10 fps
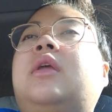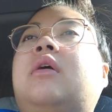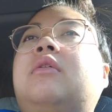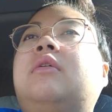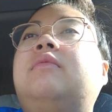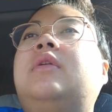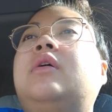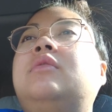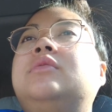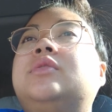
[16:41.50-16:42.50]
narrative
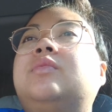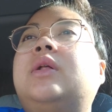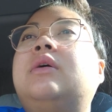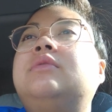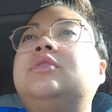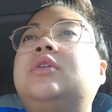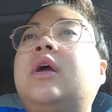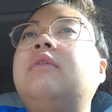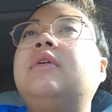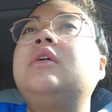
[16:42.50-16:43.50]
notes while I was
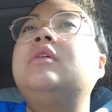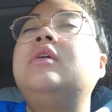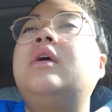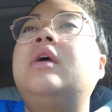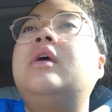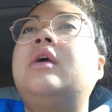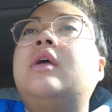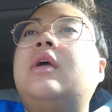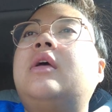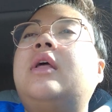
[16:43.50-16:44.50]
driving,
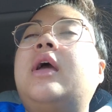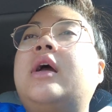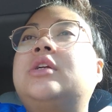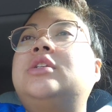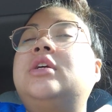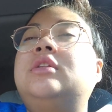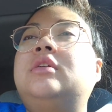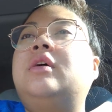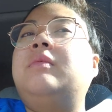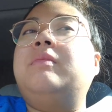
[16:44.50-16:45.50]
and I actually
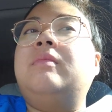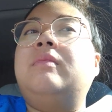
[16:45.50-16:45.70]
ended up